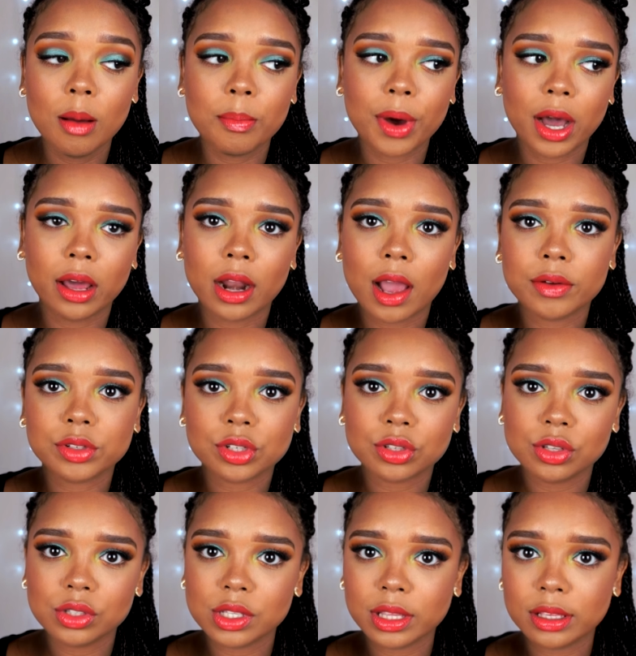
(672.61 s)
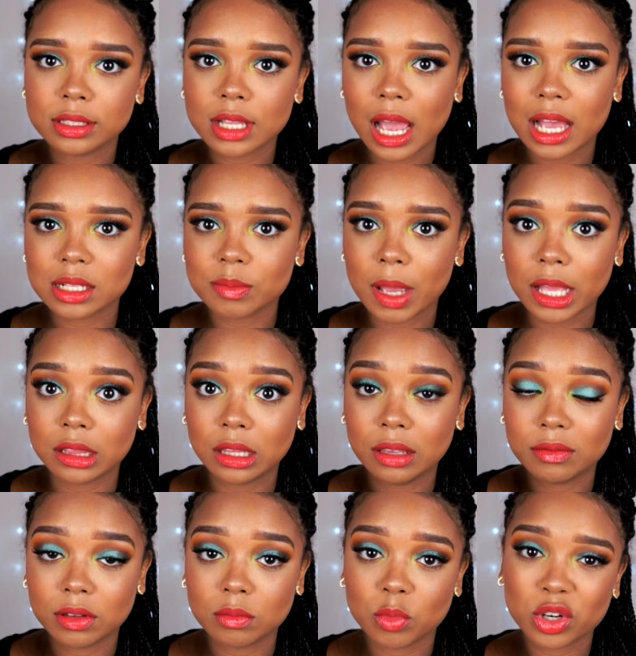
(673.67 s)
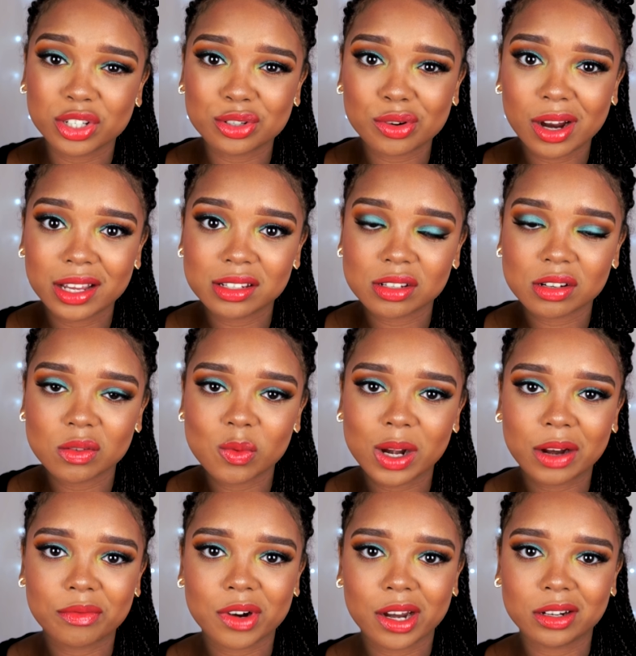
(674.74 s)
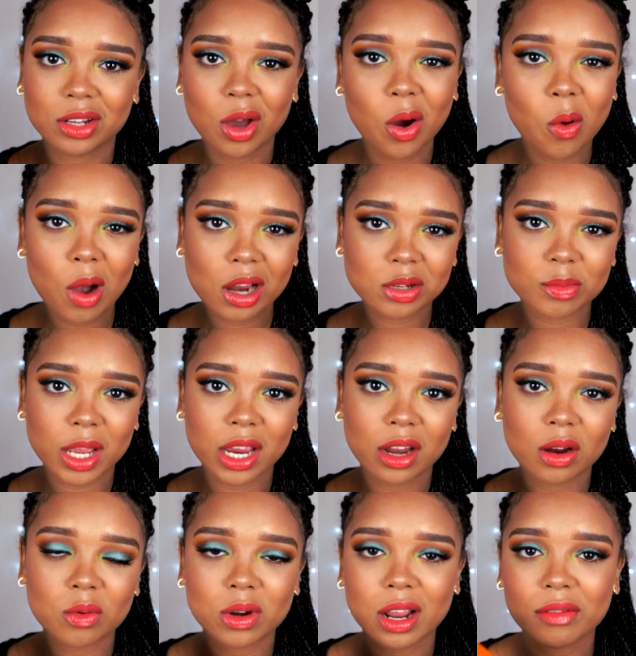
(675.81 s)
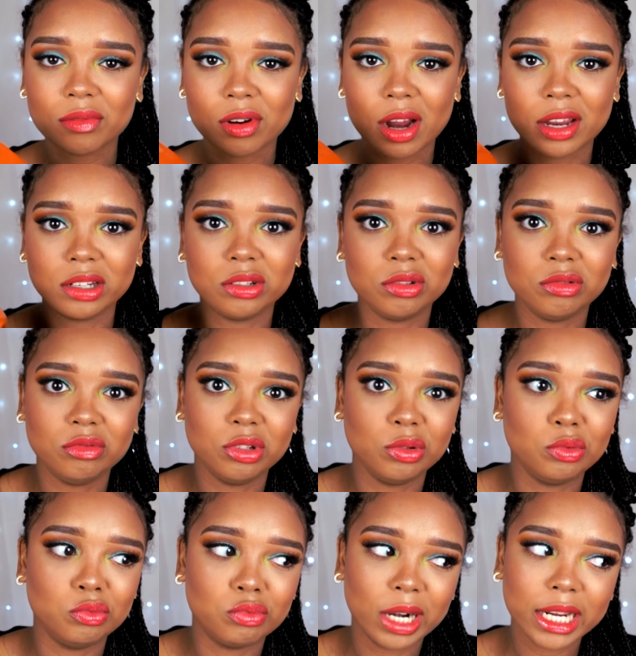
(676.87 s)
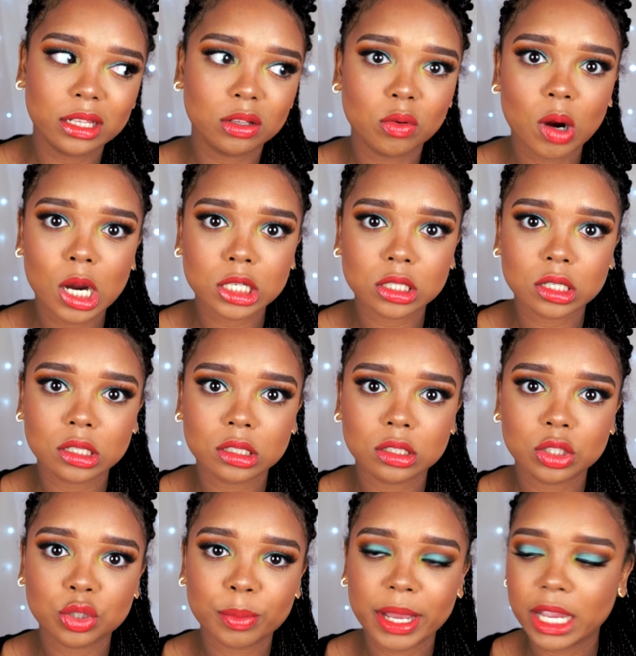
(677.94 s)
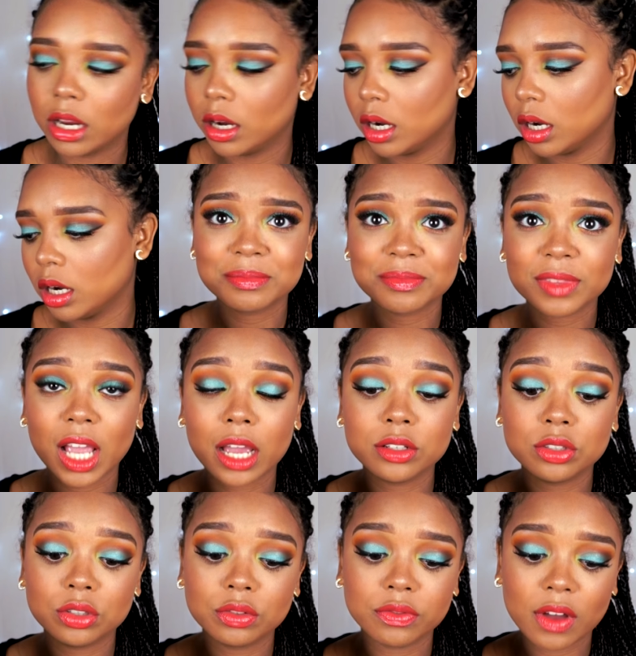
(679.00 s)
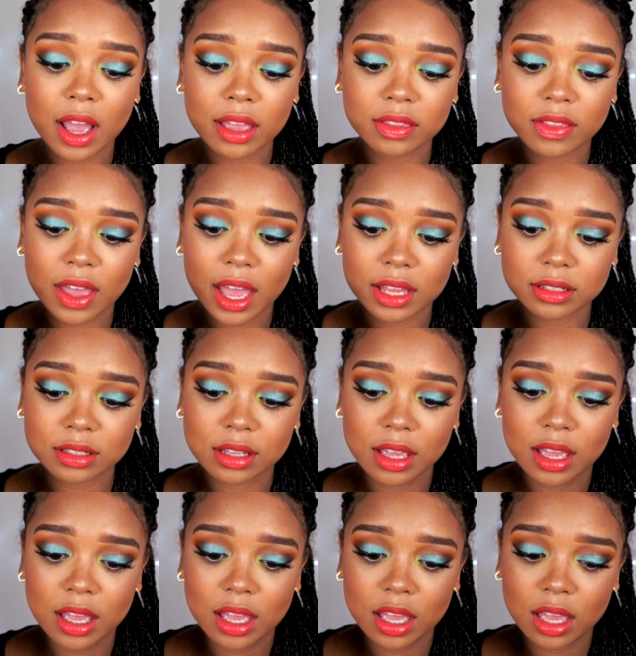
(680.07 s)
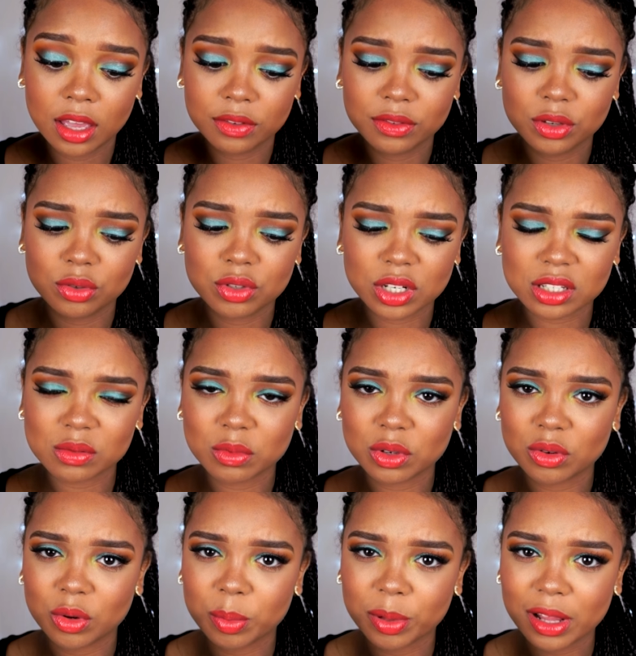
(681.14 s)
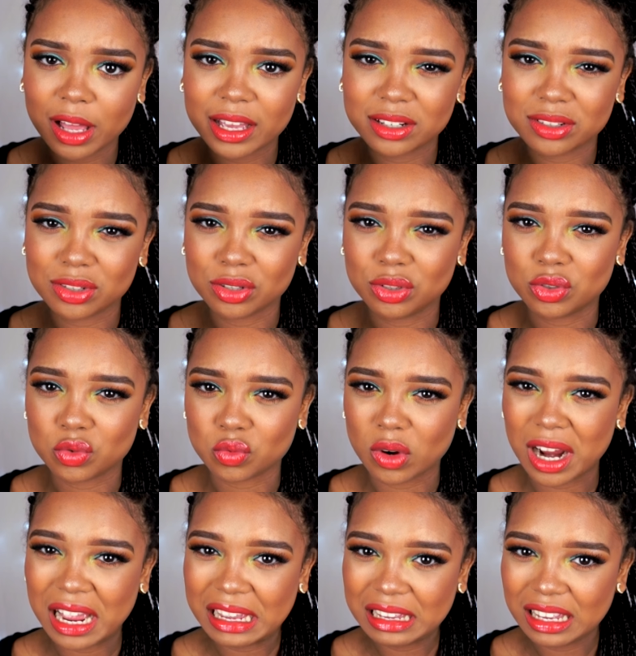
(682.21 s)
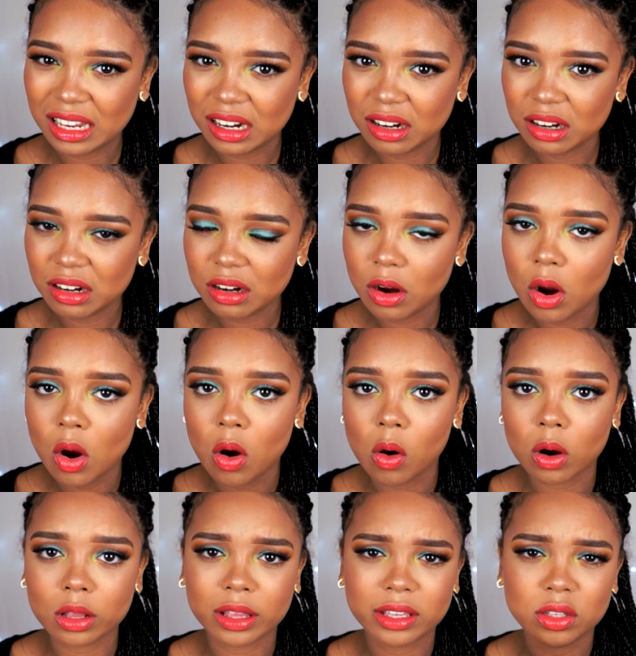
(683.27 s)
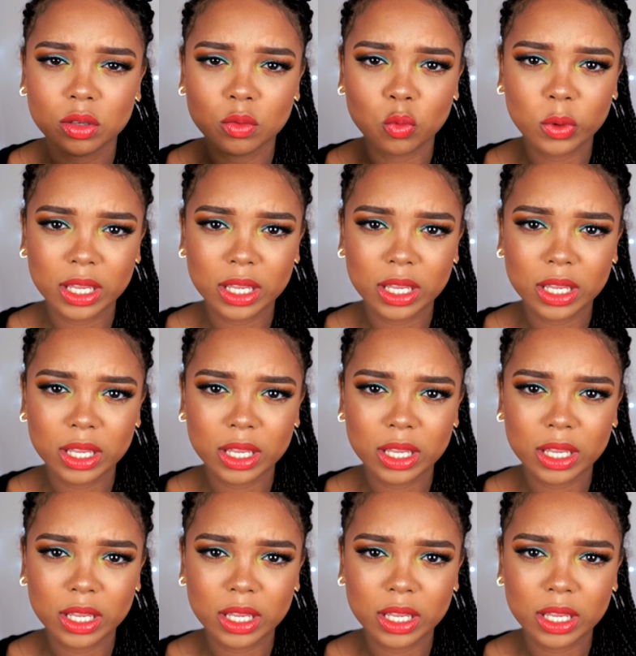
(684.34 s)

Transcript: but I was just using this as my leave-in moisturizer whenever I co-wash my hair, whenever I do regular washings to my hair. I do find that if you just want to apply it to dry hair, or like if you